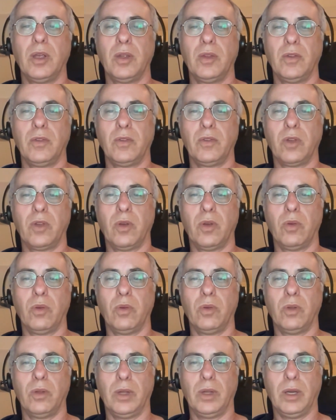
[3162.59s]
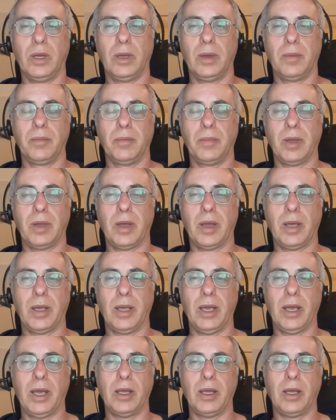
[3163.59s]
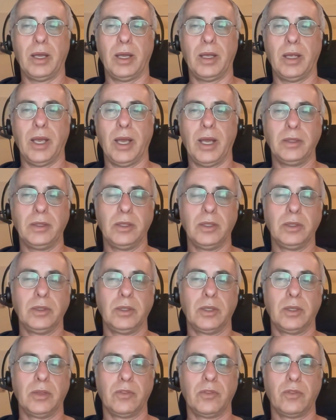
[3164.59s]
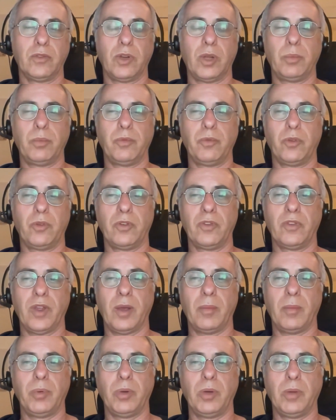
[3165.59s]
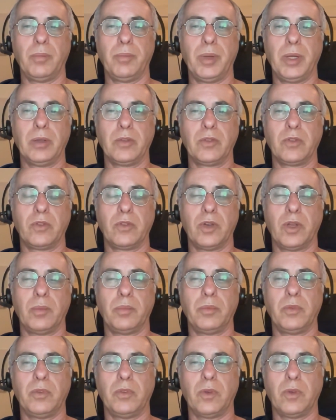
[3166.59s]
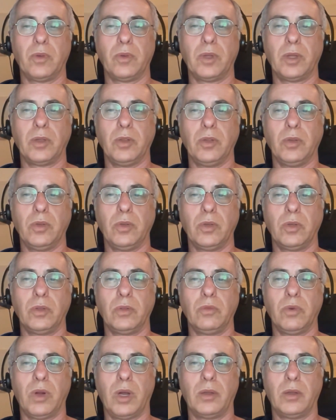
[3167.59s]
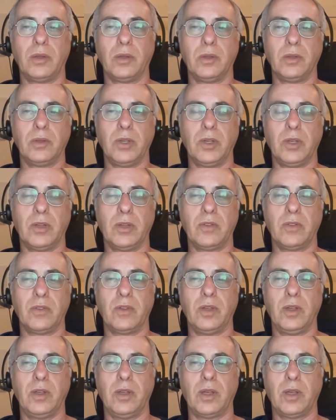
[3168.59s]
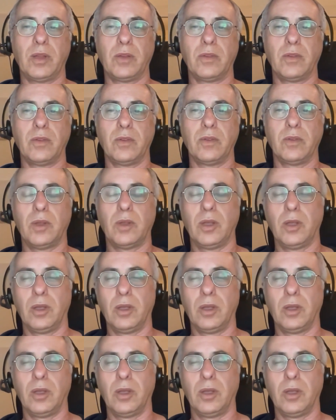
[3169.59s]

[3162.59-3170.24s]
So I added a script, for example, a build script, so that you could run TSC as